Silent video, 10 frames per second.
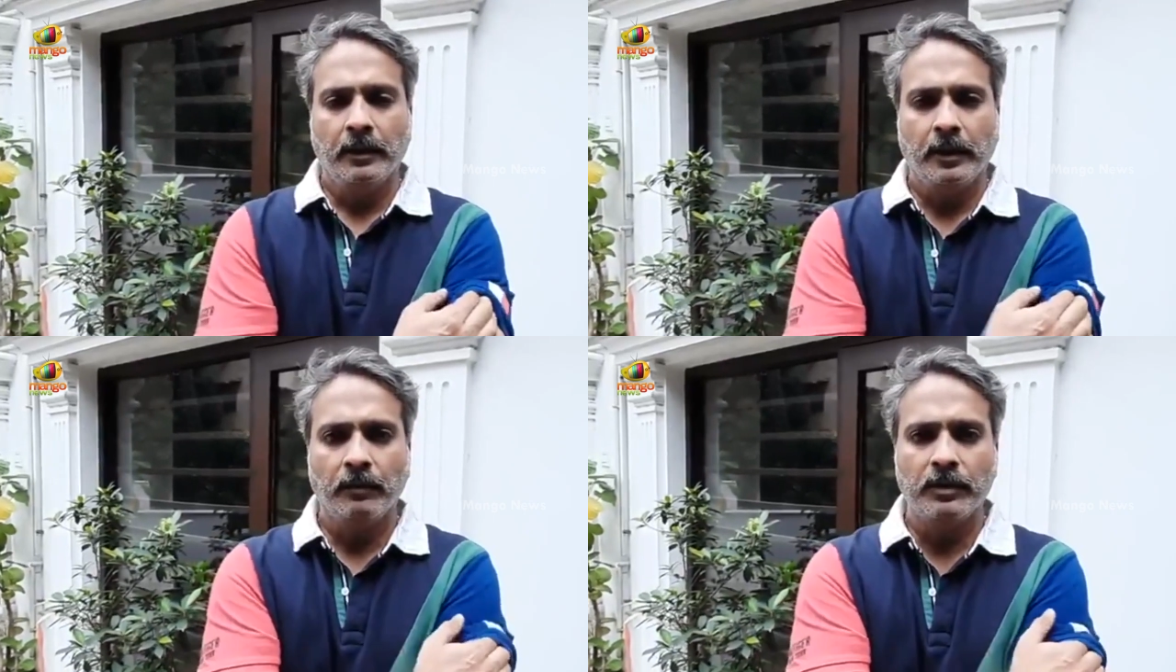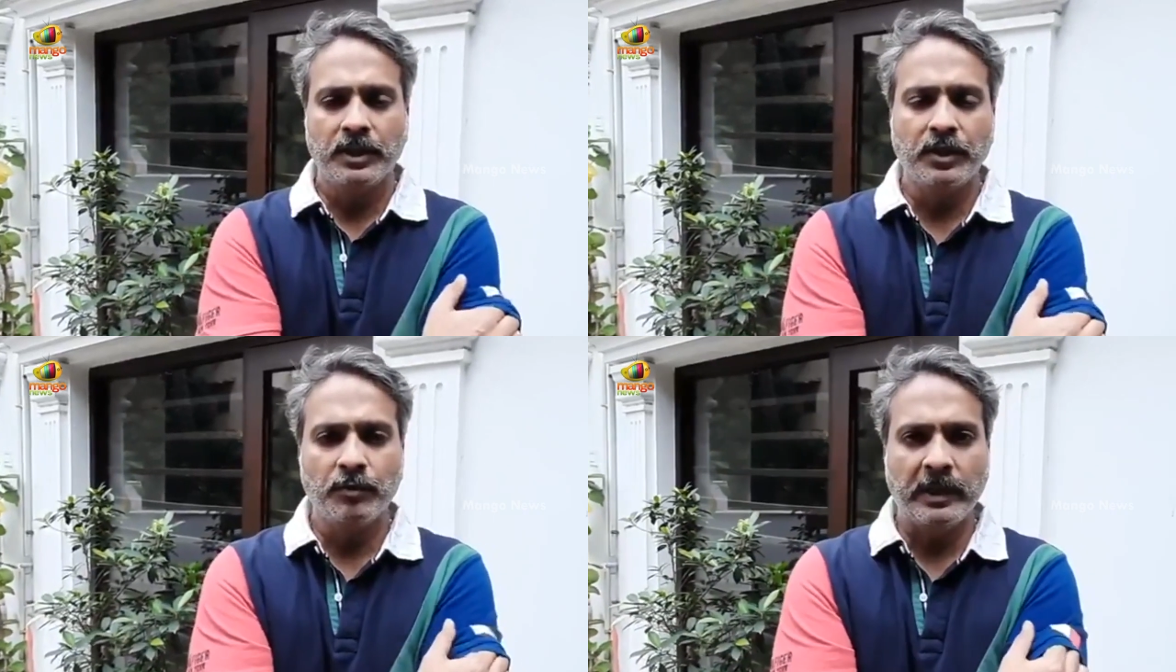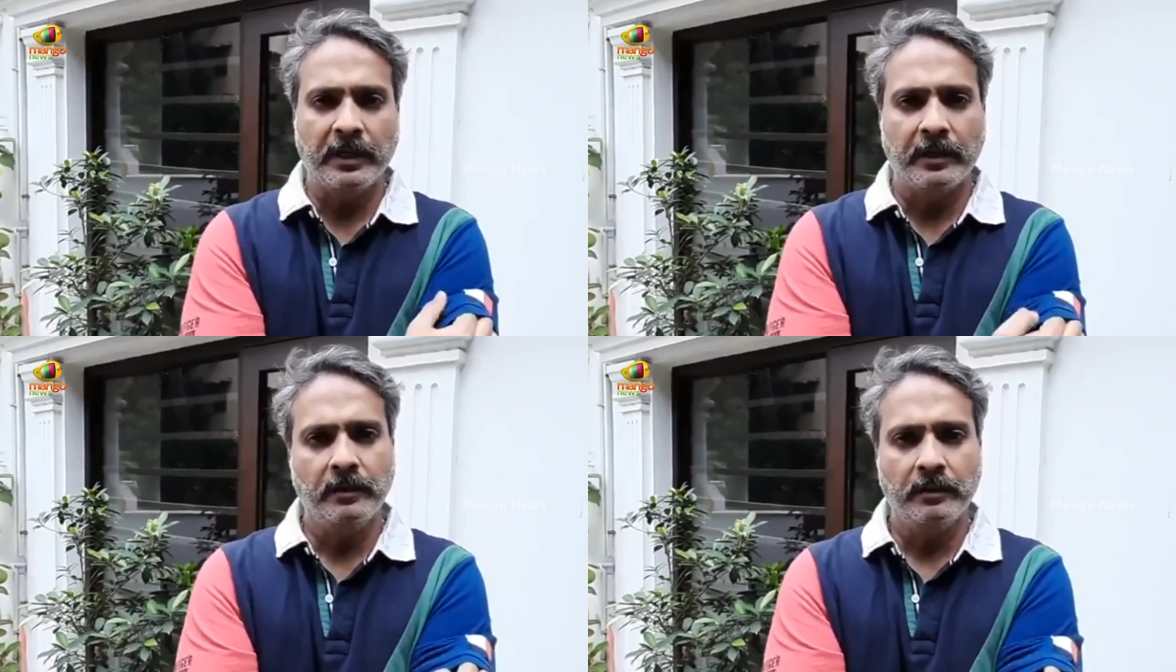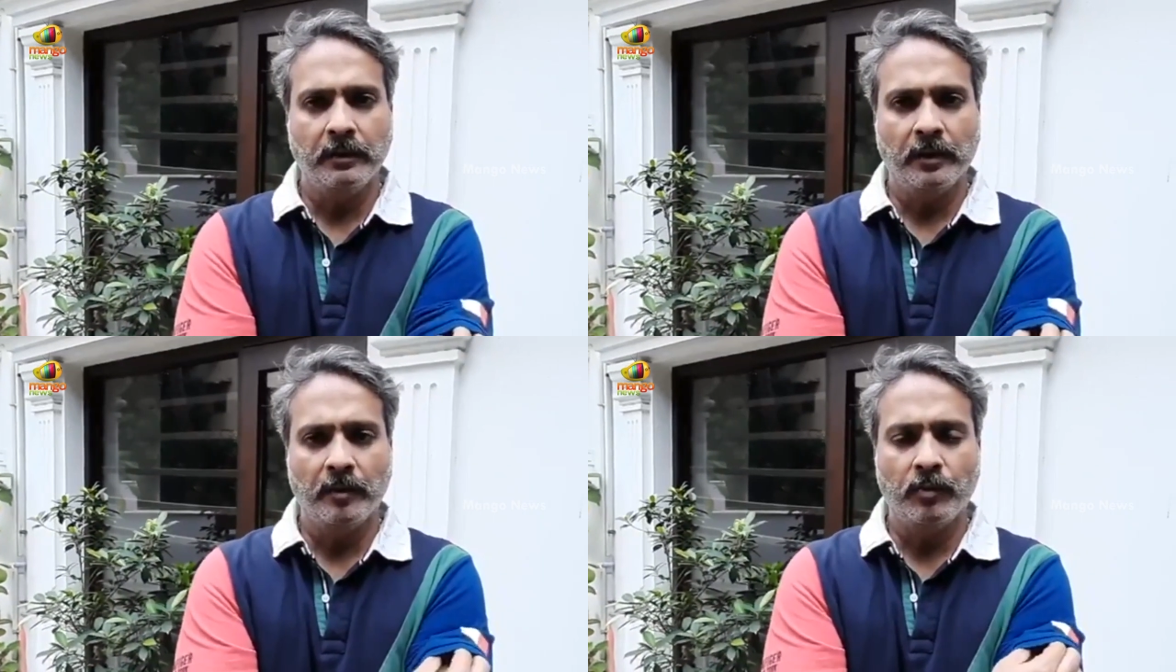he was intubated
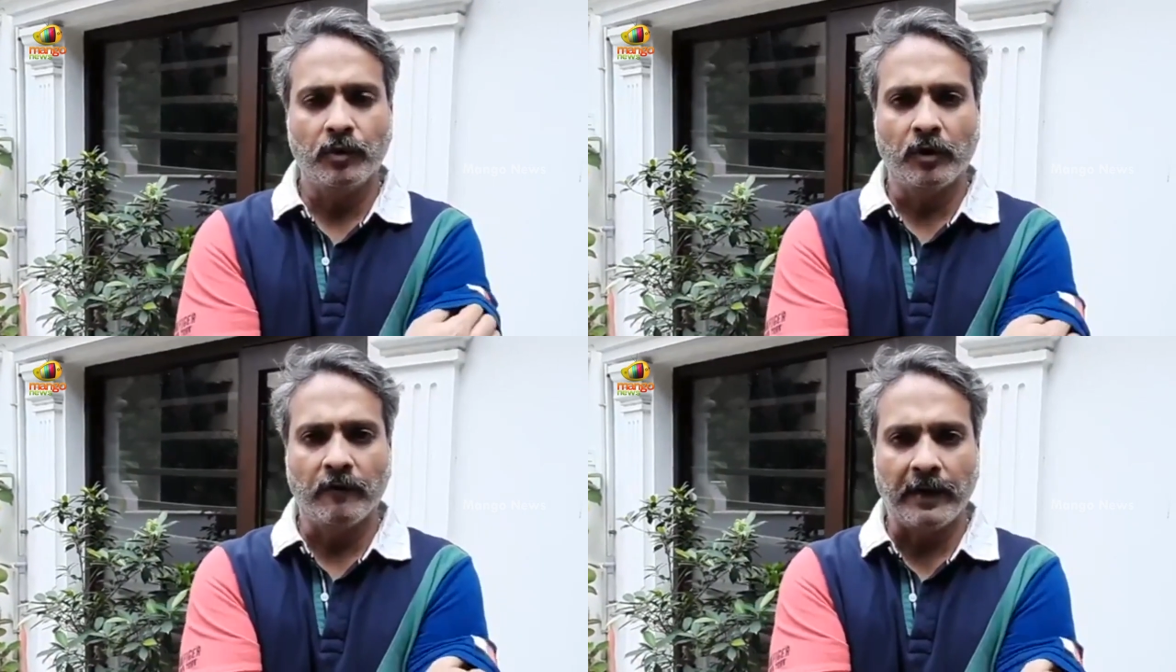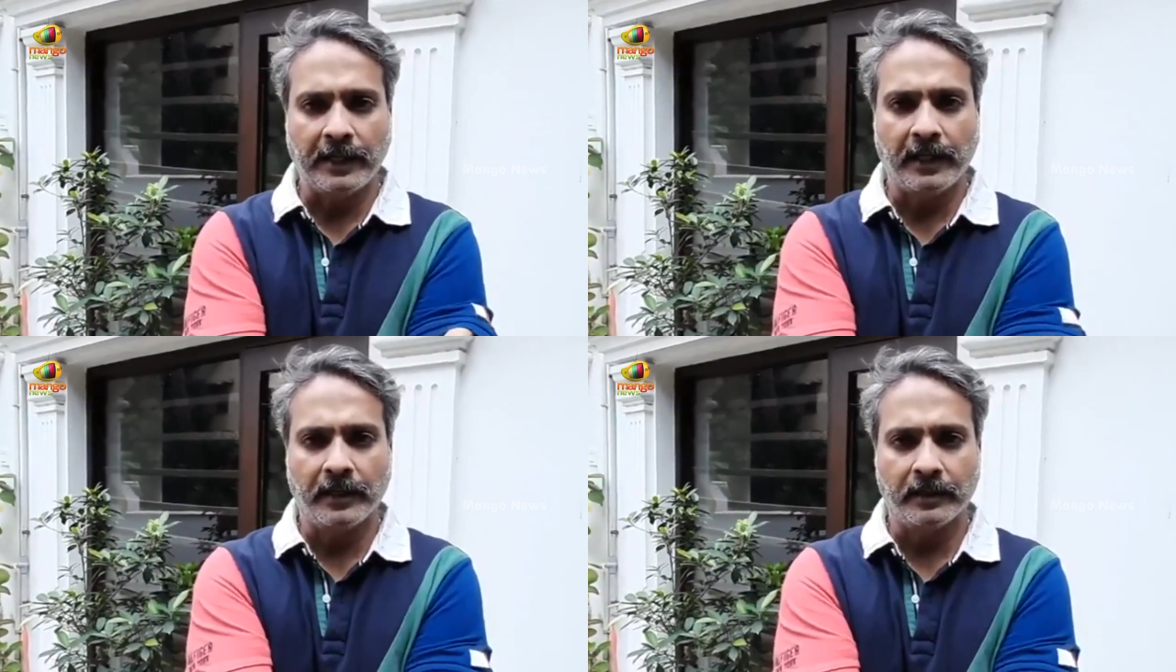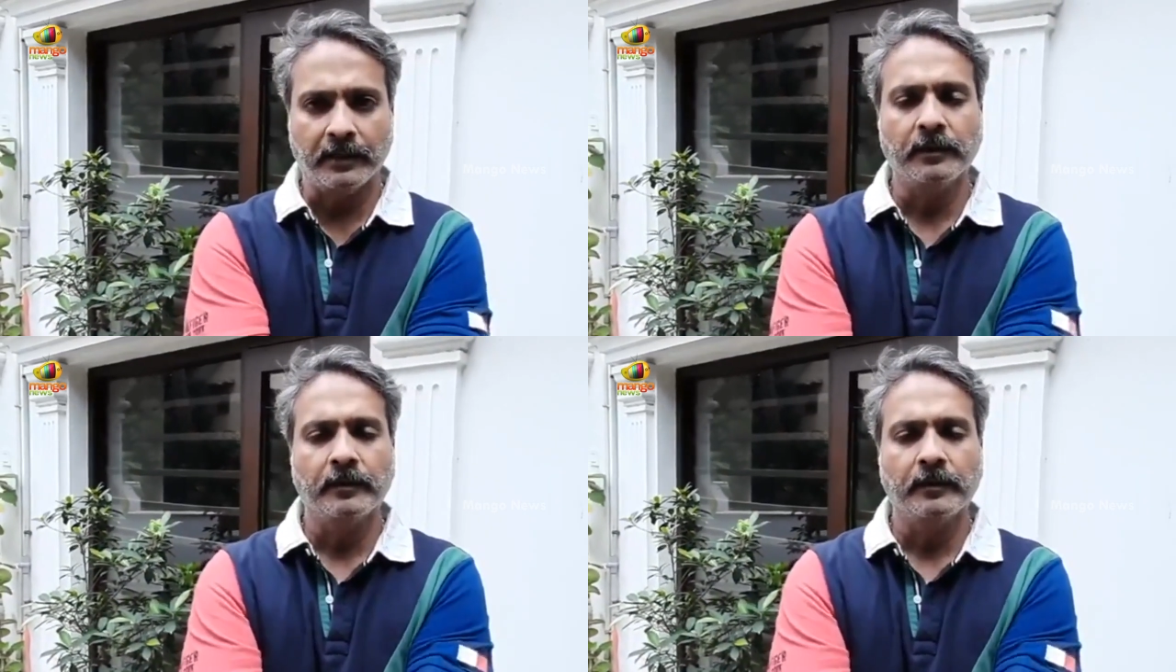and put on ventilator.